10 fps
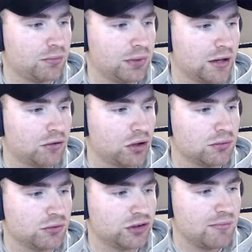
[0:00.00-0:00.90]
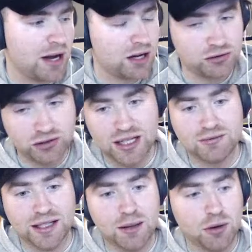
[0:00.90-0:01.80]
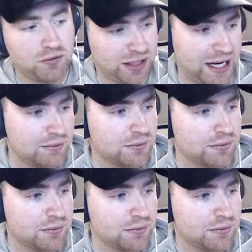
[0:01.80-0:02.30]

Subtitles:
blood roll. So Marshall's going to have to come off again.